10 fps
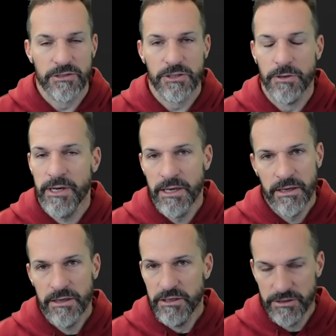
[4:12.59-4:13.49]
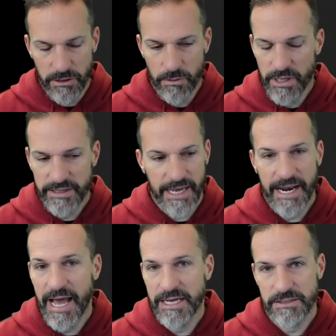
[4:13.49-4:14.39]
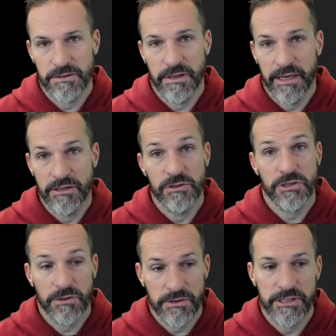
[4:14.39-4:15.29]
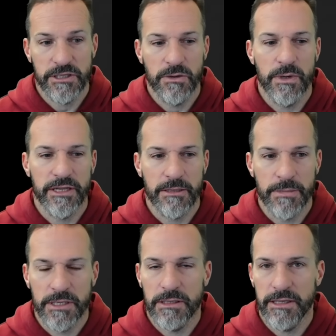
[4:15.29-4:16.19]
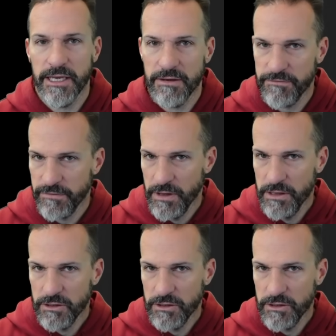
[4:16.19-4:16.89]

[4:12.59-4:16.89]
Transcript: So you don't want that hassle, and you certainly don't want the bill if